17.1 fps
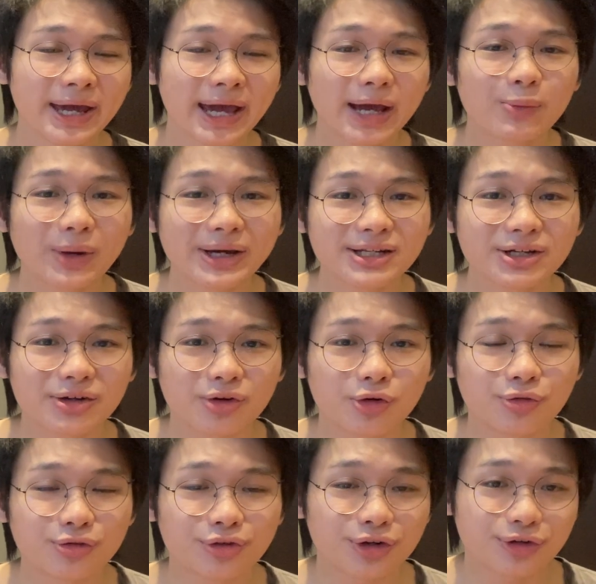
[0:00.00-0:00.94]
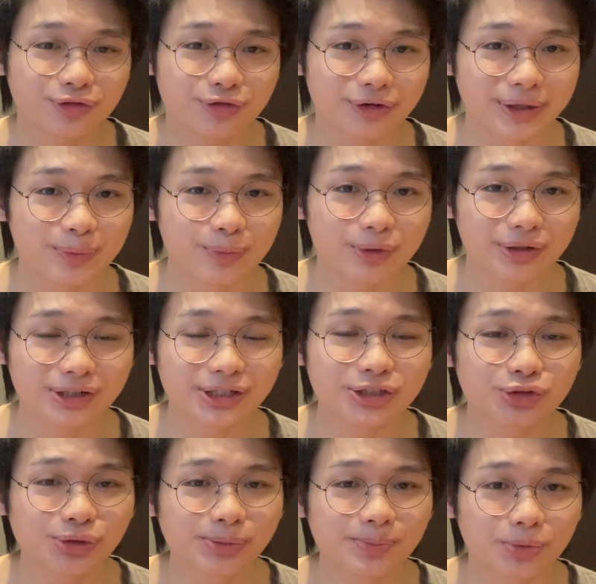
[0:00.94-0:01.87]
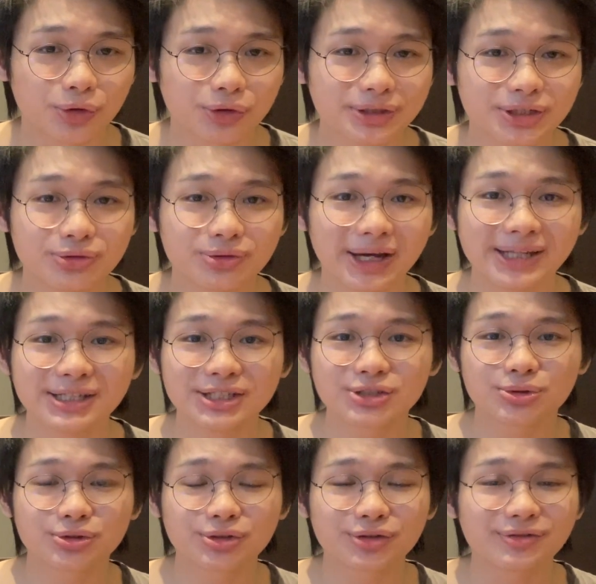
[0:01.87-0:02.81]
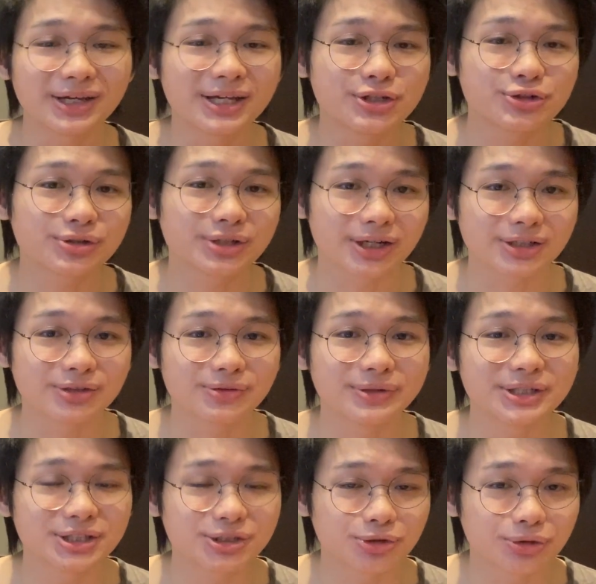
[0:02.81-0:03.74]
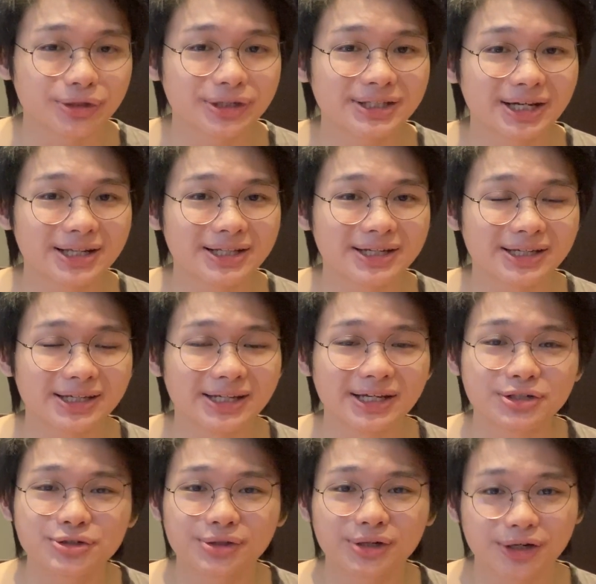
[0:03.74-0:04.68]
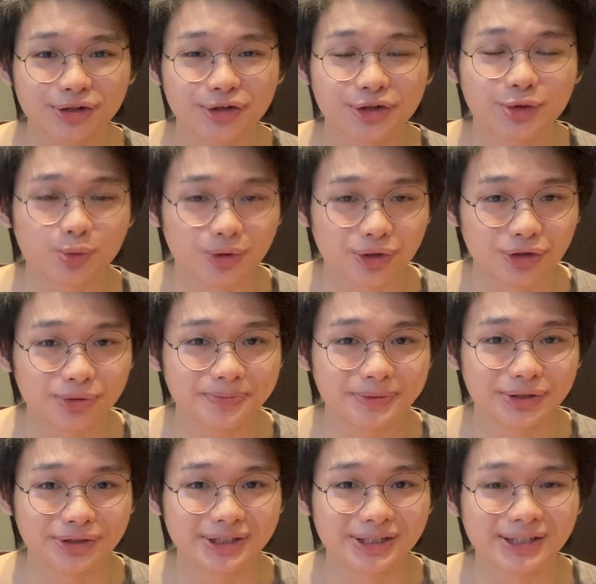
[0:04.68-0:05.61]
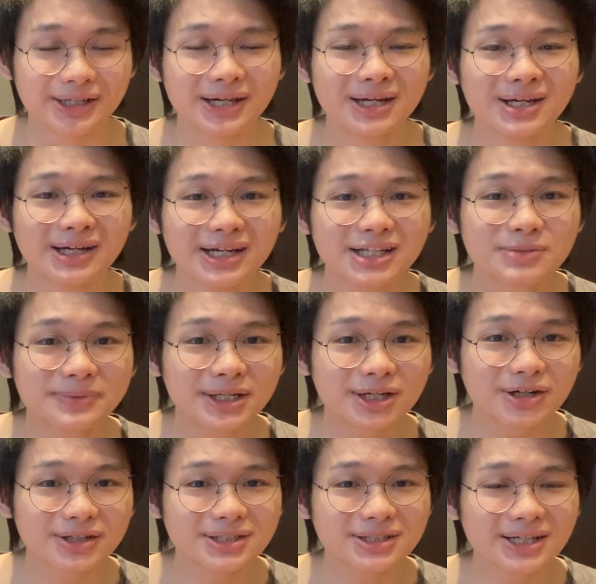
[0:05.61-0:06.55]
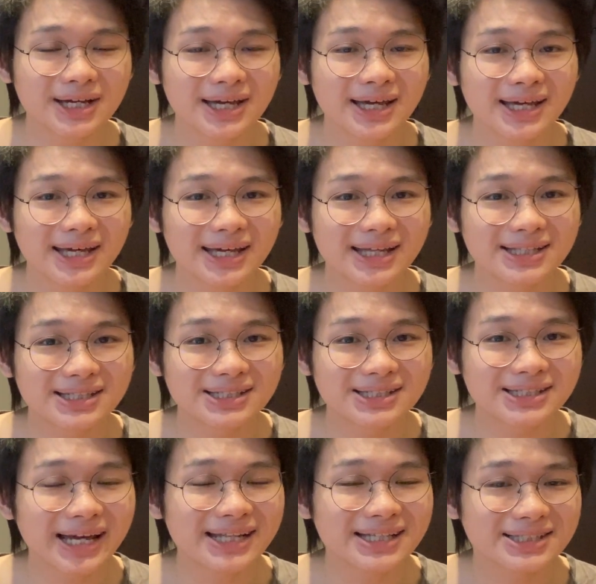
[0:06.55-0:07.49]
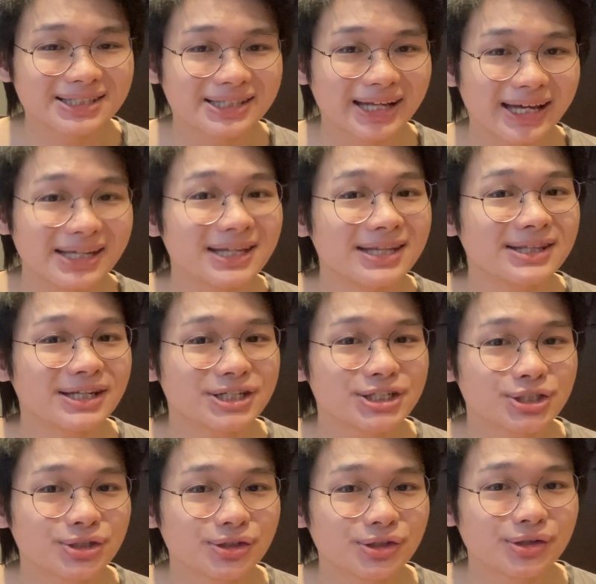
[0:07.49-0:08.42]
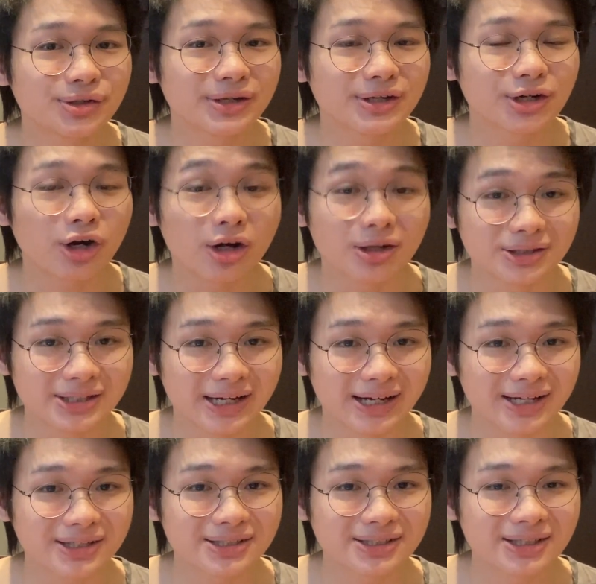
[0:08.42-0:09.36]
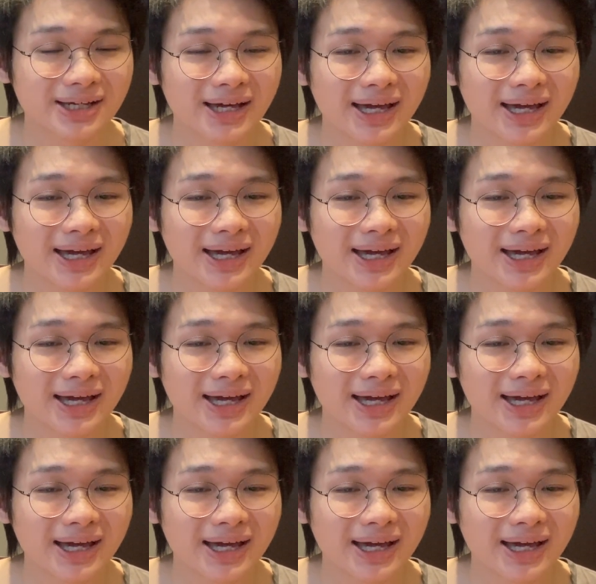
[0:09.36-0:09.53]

and why the overall framework is so important to any sort of introductory storytelling and introductory world building, it's because it sets that initial context